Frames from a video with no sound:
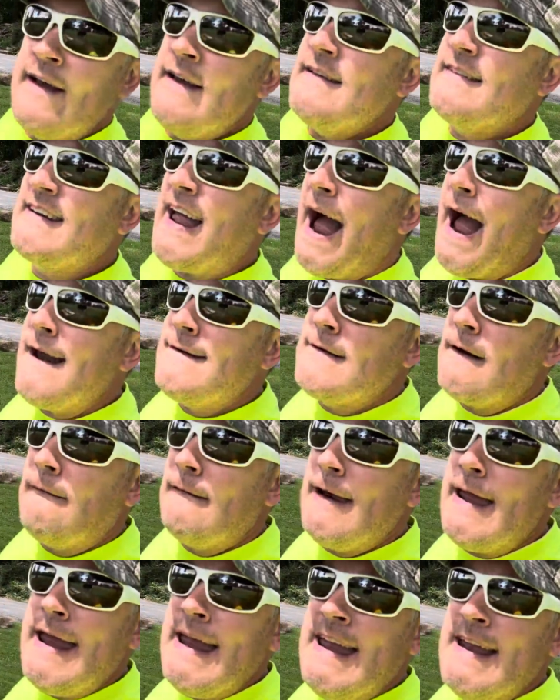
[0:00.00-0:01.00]
This guy's a
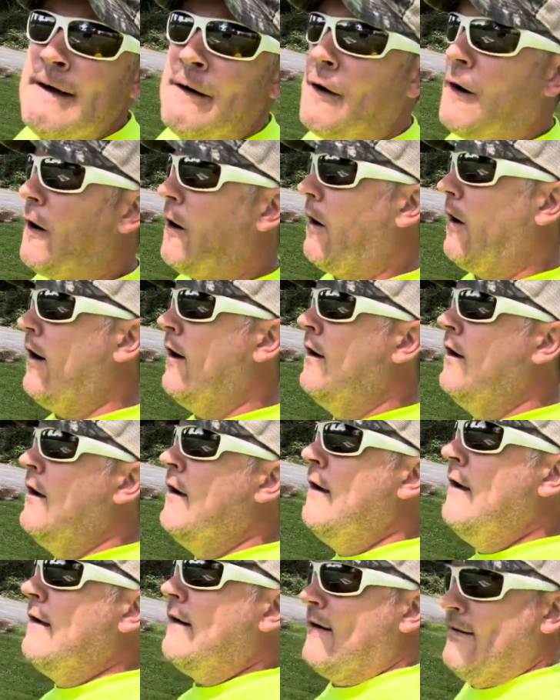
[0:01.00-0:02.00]
leader.
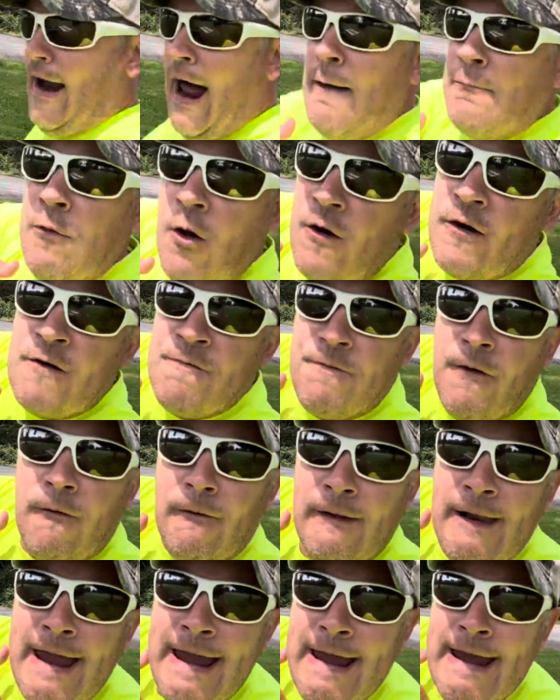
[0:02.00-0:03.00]
Because I'm looking for
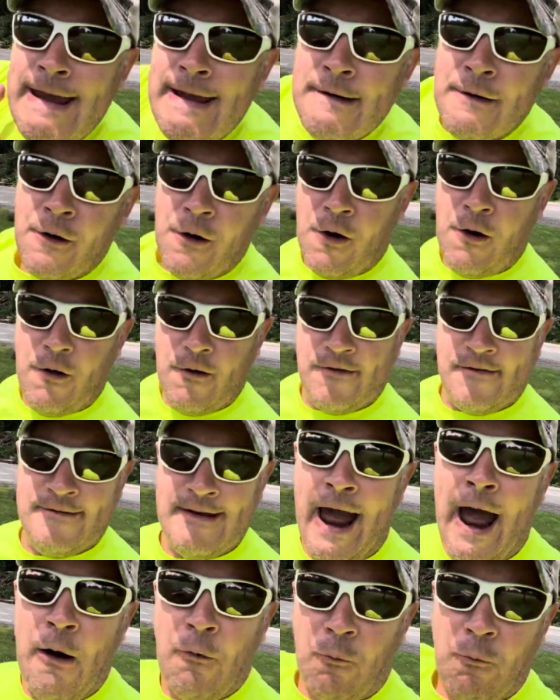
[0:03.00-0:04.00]
leaders,
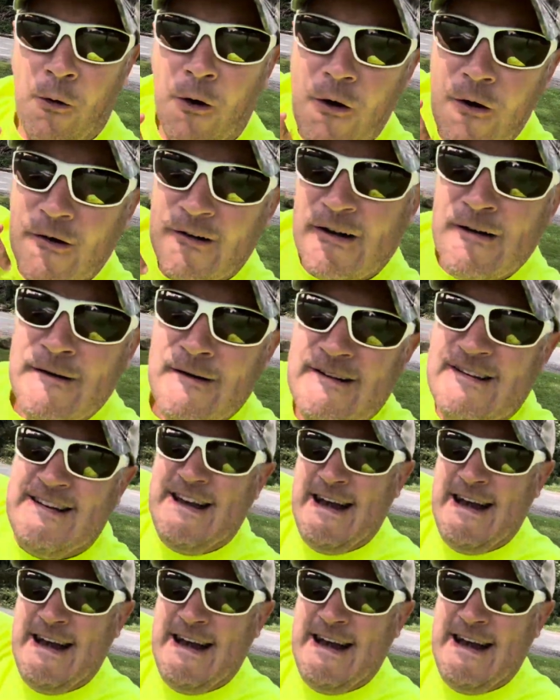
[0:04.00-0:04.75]
not workers